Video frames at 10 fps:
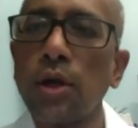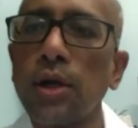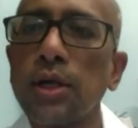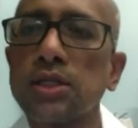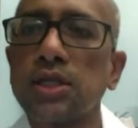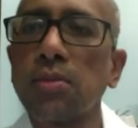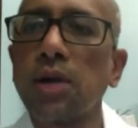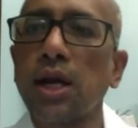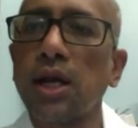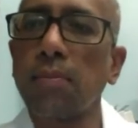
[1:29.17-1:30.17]

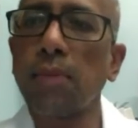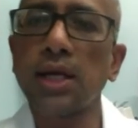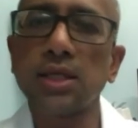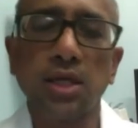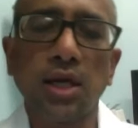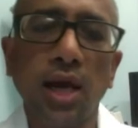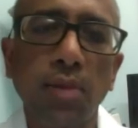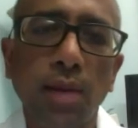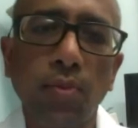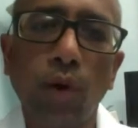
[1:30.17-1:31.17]
Similarly, in medicine,
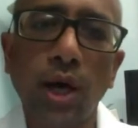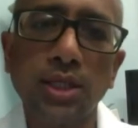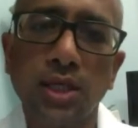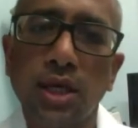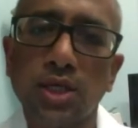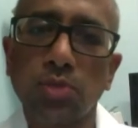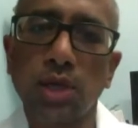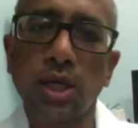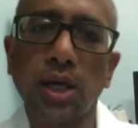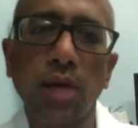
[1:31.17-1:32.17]
IBM Watson has
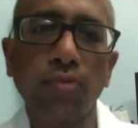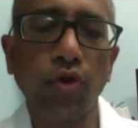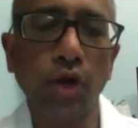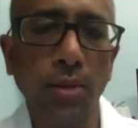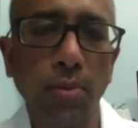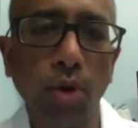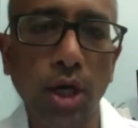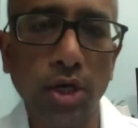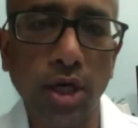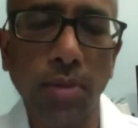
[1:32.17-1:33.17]
been helpful in
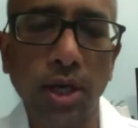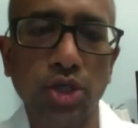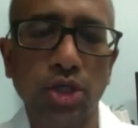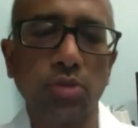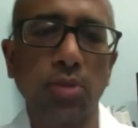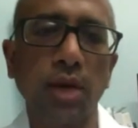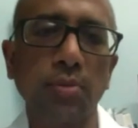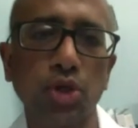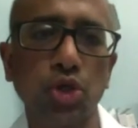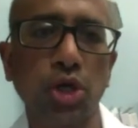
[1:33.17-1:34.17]
monitoring patients' blood
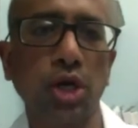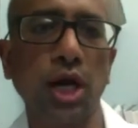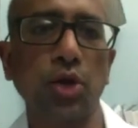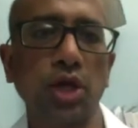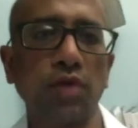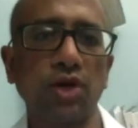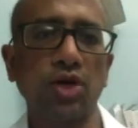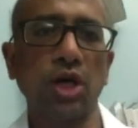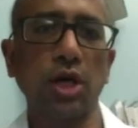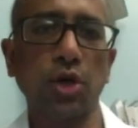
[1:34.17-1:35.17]
pressure, trying to give a
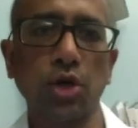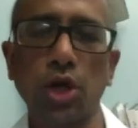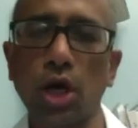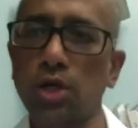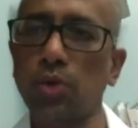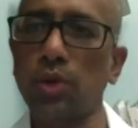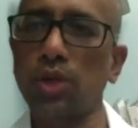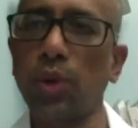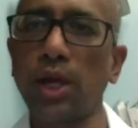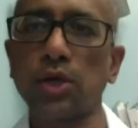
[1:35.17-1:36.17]
trigger to the doctor when the
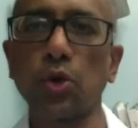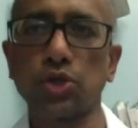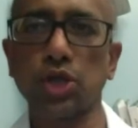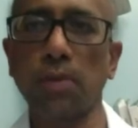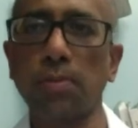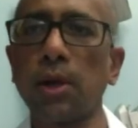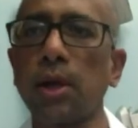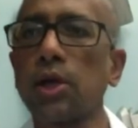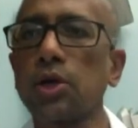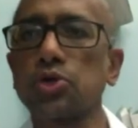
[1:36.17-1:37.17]
weight goes up
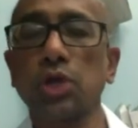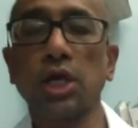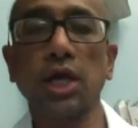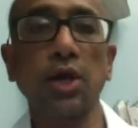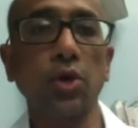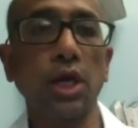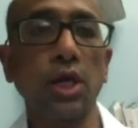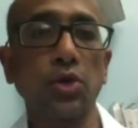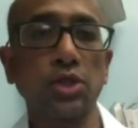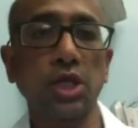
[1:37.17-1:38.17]
so that I don't need
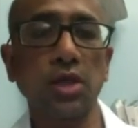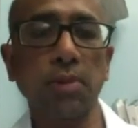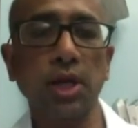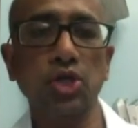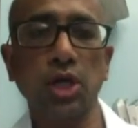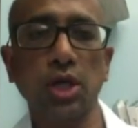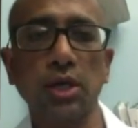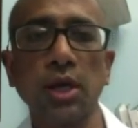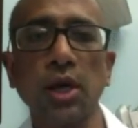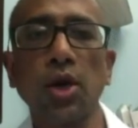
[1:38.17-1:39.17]
to see the patient.
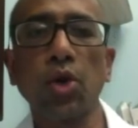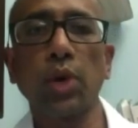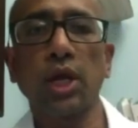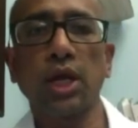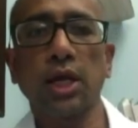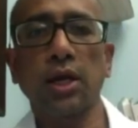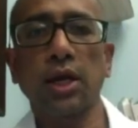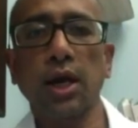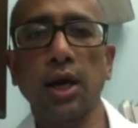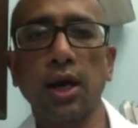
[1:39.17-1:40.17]
We can
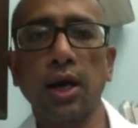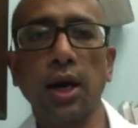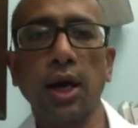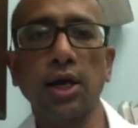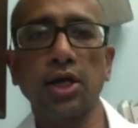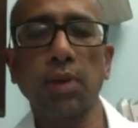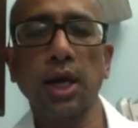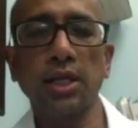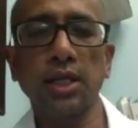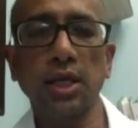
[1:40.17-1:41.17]
alert by
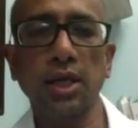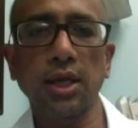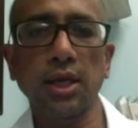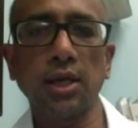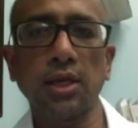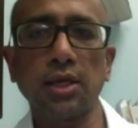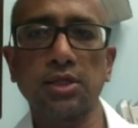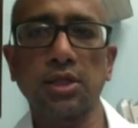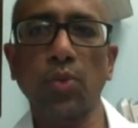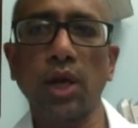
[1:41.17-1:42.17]
the increase in
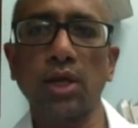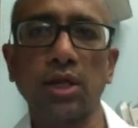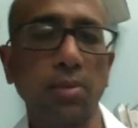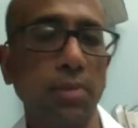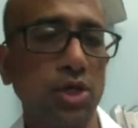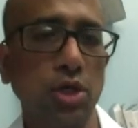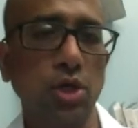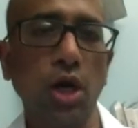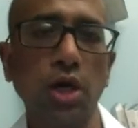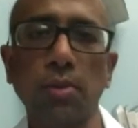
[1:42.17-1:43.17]
the weight that the patient
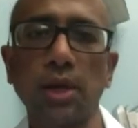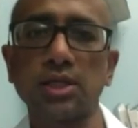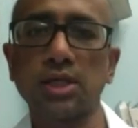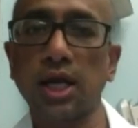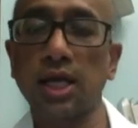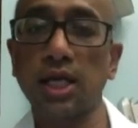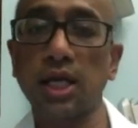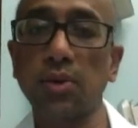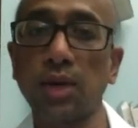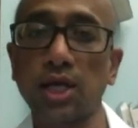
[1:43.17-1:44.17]
documents, and I can
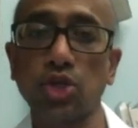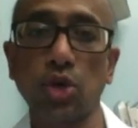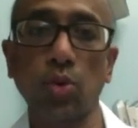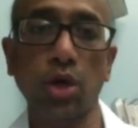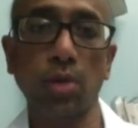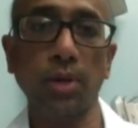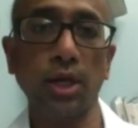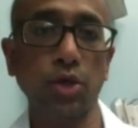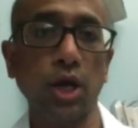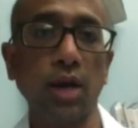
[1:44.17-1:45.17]
give an extra water pill
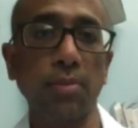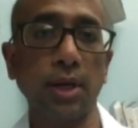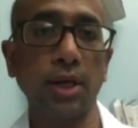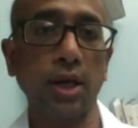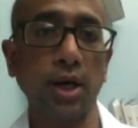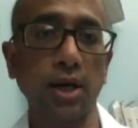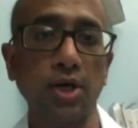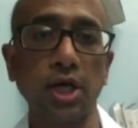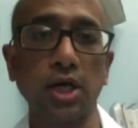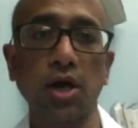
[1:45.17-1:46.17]
to help in
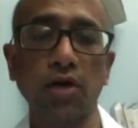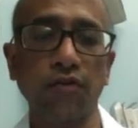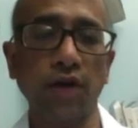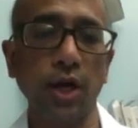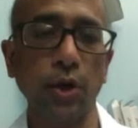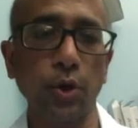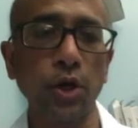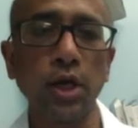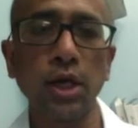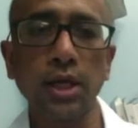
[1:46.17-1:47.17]
treating heart failure.
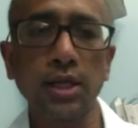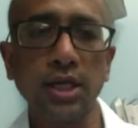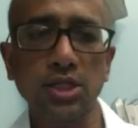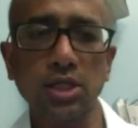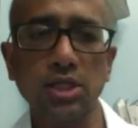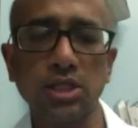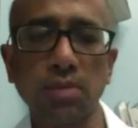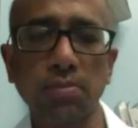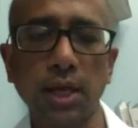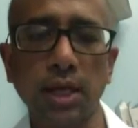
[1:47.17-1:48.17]
That's just a
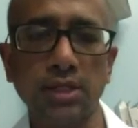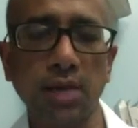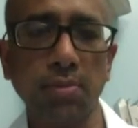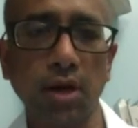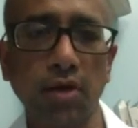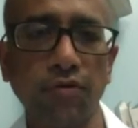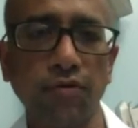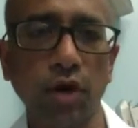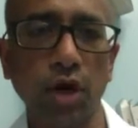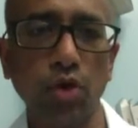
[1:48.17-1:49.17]
simple example of
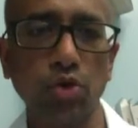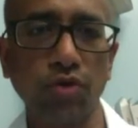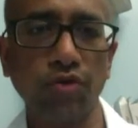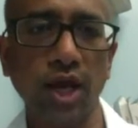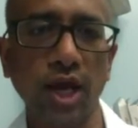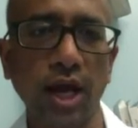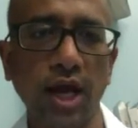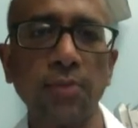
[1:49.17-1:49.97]
use of AI.